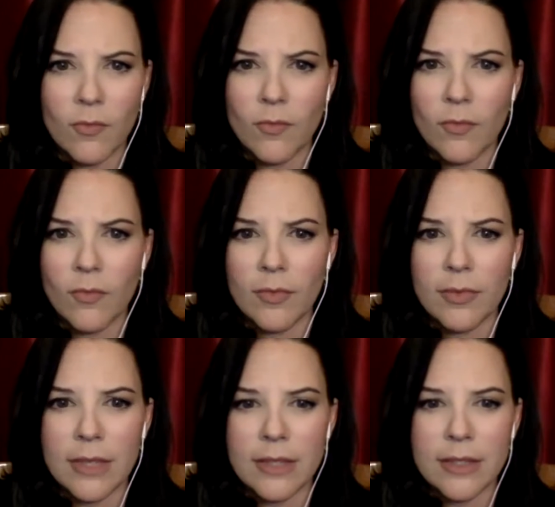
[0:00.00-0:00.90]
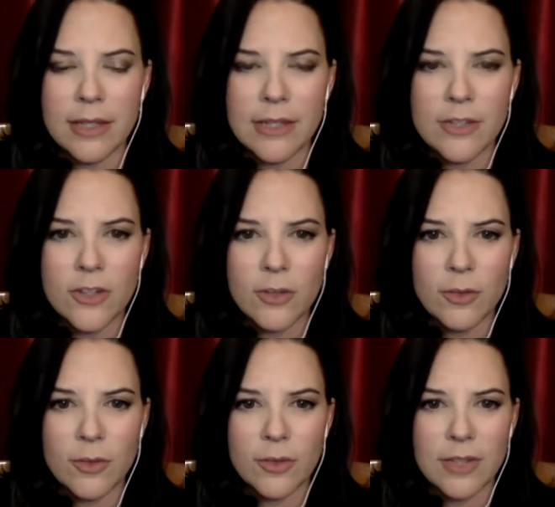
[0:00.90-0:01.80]
nobody listens to the Ramones
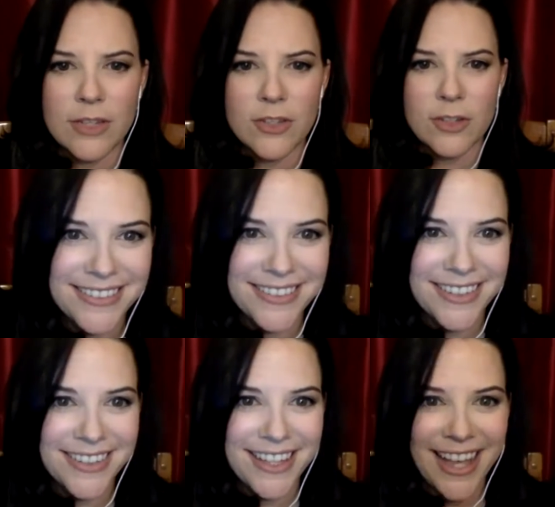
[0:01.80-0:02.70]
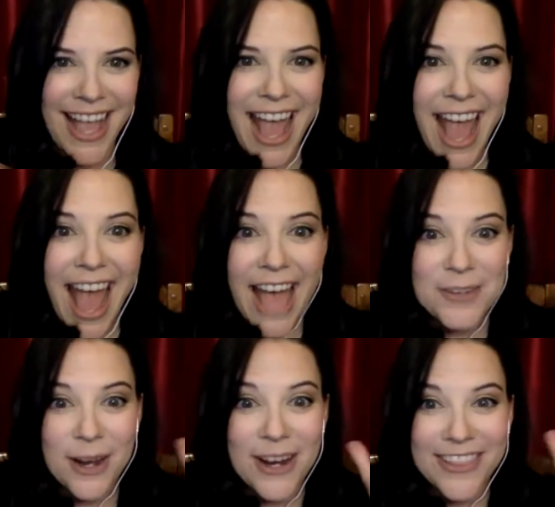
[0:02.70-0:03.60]
anymore. Is that
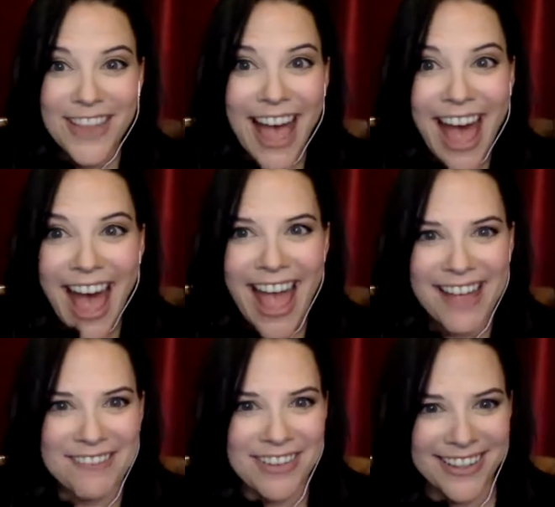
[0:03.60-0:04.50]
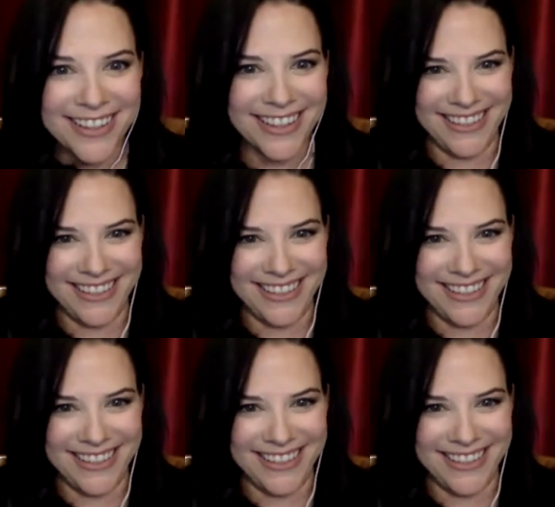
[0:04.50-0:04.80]
shallow? Is that superficial?